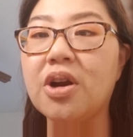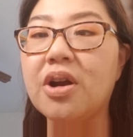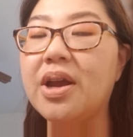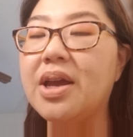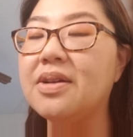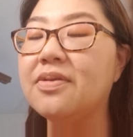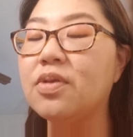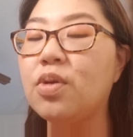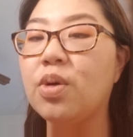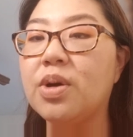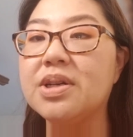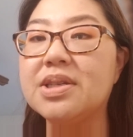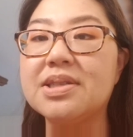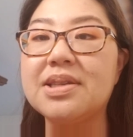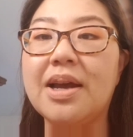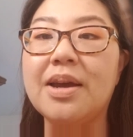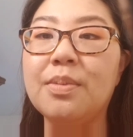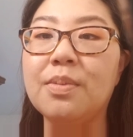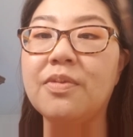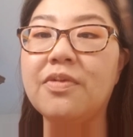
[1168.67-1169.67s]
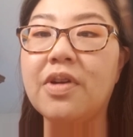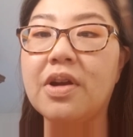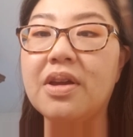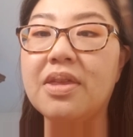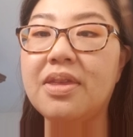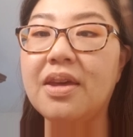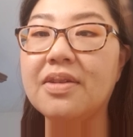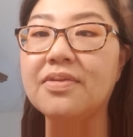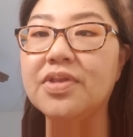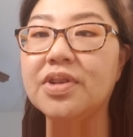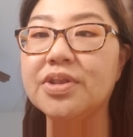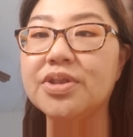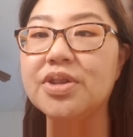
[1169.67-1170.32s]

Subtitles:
And of course, I'm very thankful